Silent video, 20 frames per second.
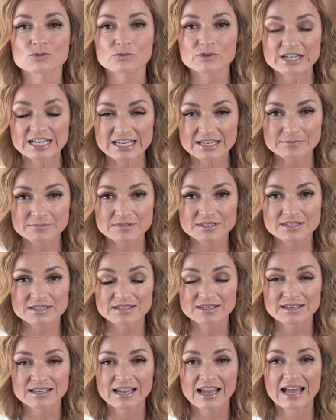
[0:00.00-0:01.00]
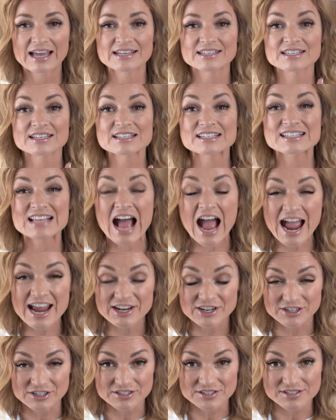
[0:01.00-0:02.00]
dreams and
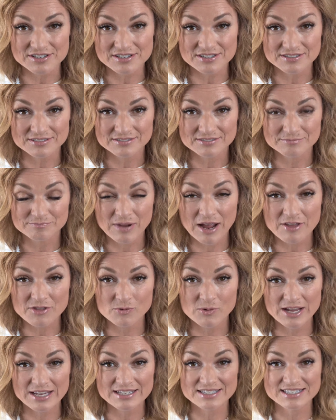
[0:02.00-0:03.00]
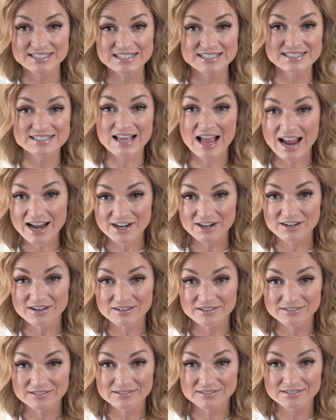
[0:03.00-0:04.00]
desires, by the way,
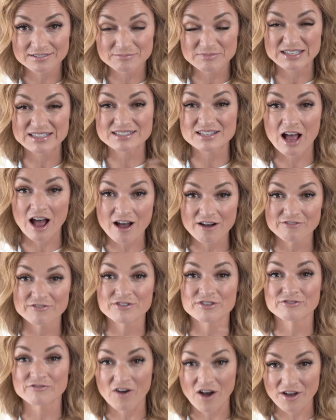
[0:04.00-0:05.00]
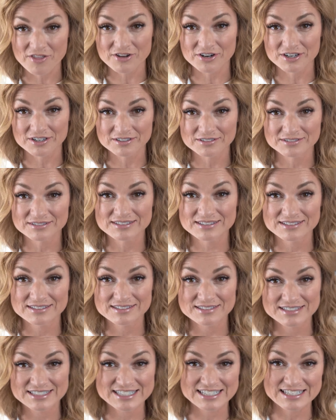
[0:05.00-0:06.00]
desire means of the Father.
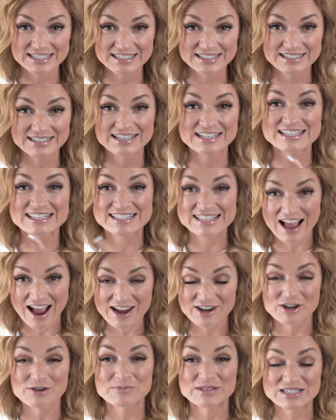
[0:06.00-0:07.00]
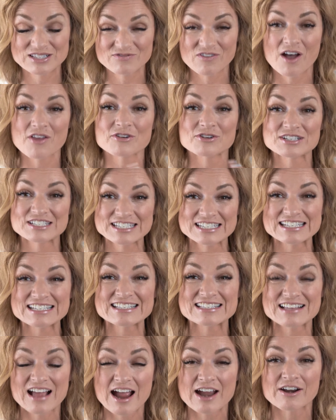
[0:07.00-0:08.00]
Desire means Father.
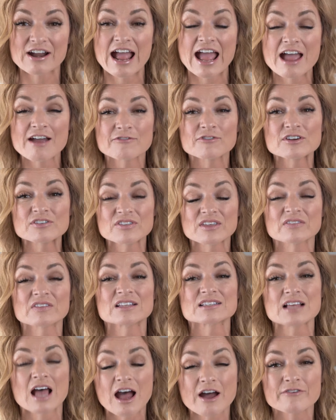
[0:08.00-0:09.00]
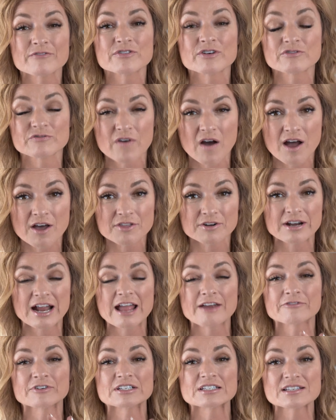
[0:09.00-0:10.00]
Desire, everything that's of the Father,
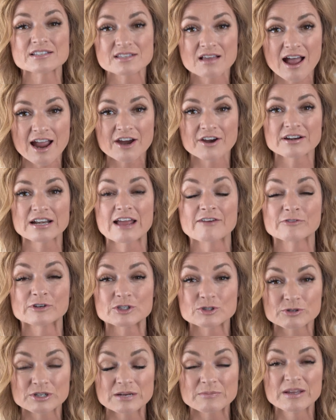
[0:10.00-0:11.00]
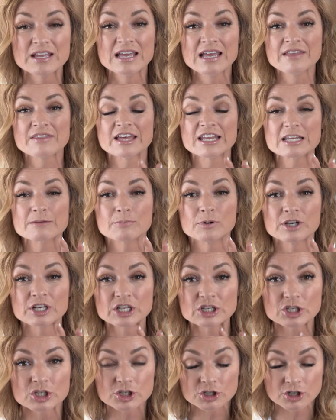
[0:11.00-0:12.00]
every desire and every dream that he put
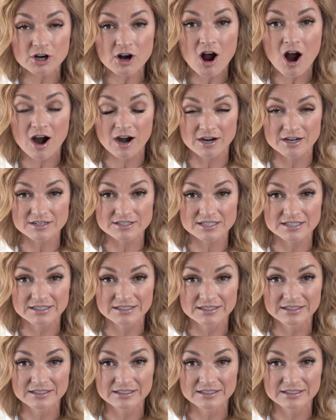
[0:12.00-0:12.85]
in your heart,